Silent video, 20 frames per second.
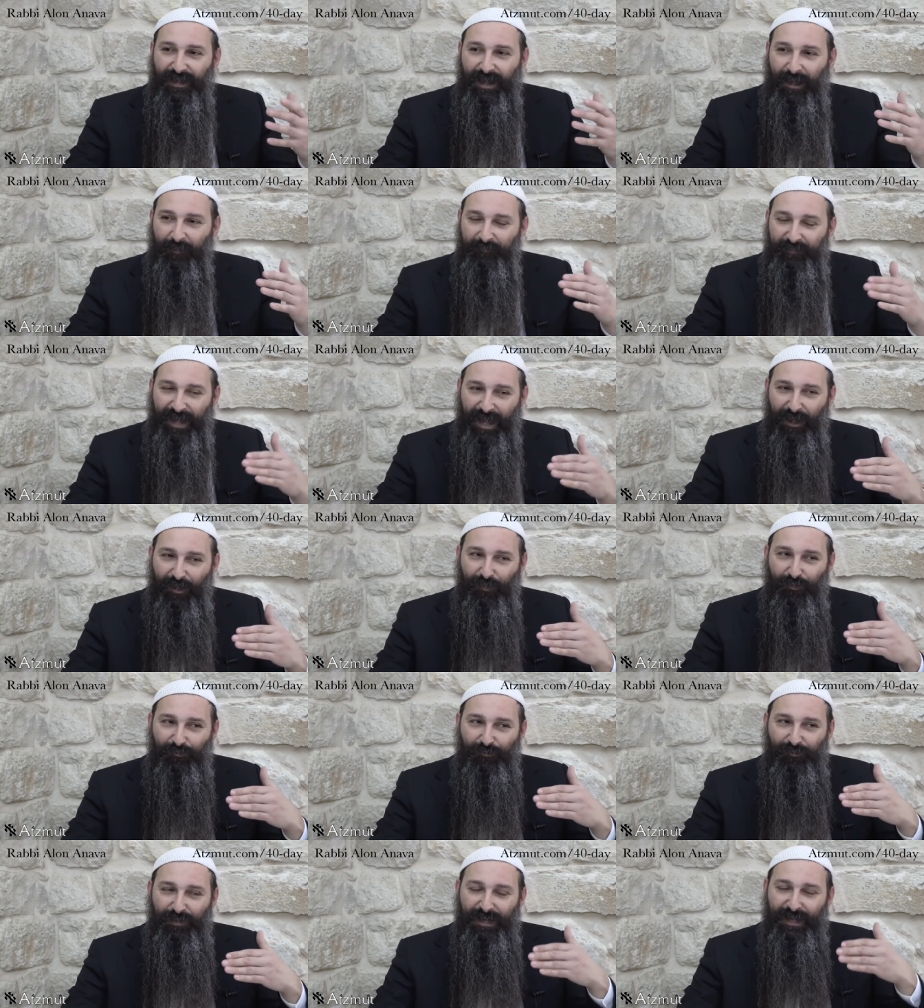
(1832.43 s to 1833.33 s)
I'm
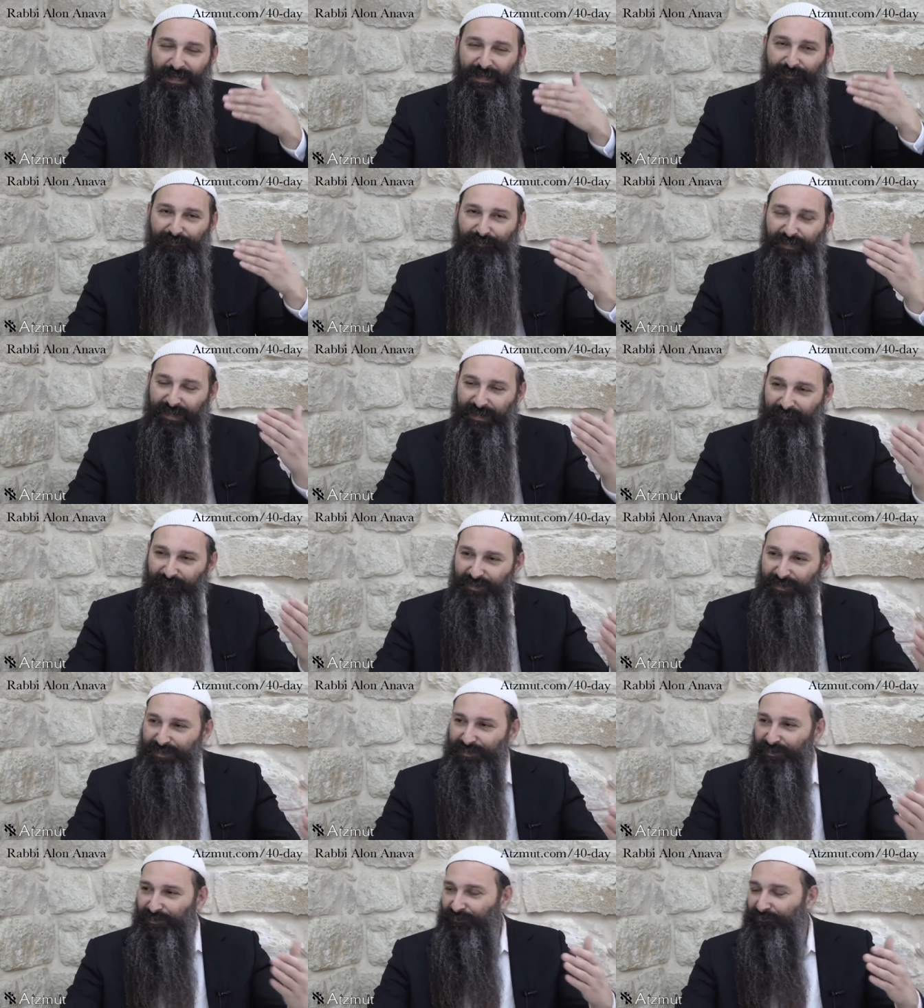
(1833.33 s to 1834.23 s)
now elevating
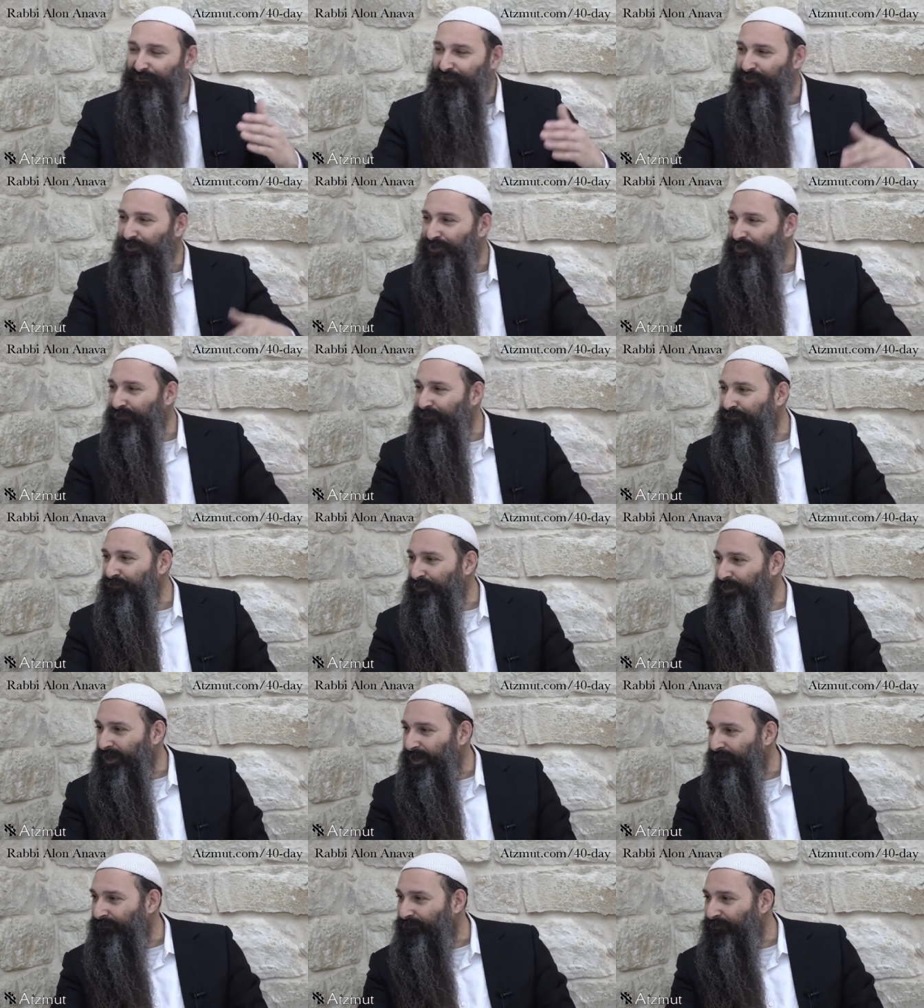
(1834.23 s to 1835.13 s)
myself to a
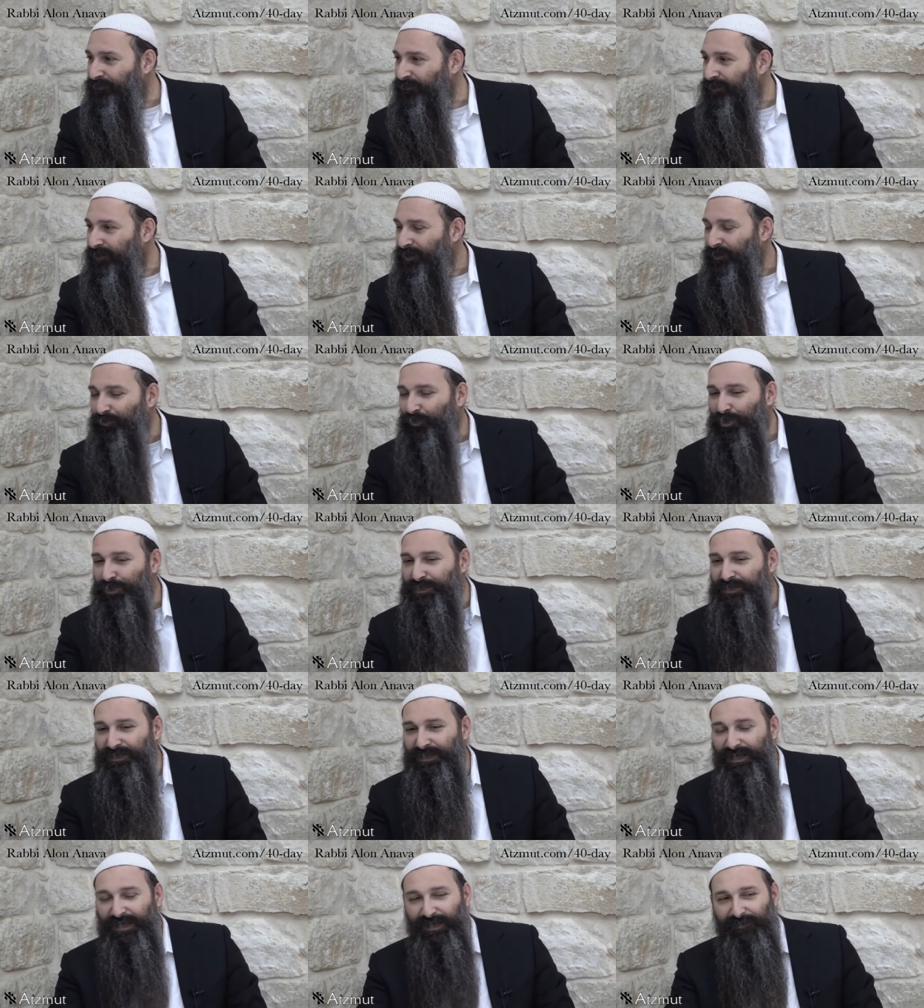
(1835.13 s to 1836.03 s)
different level. What's
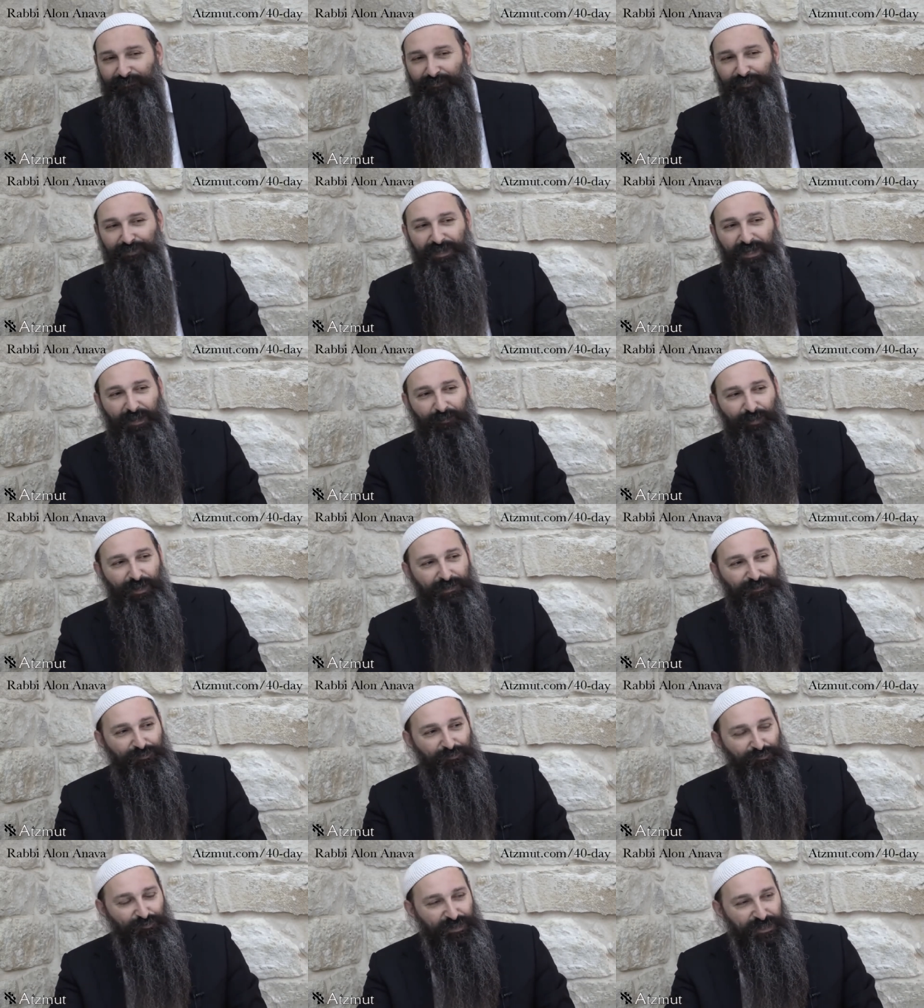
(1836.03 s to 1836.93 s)
the level that I
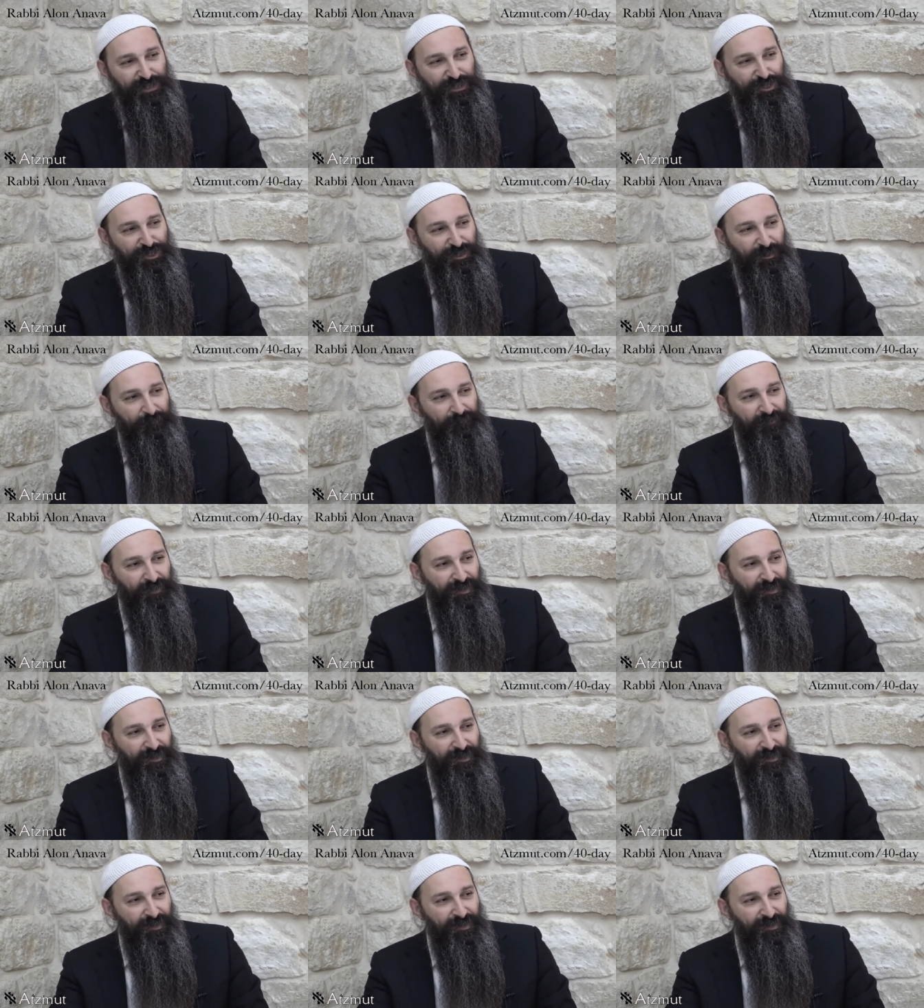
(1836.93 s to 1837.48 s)
want to reach?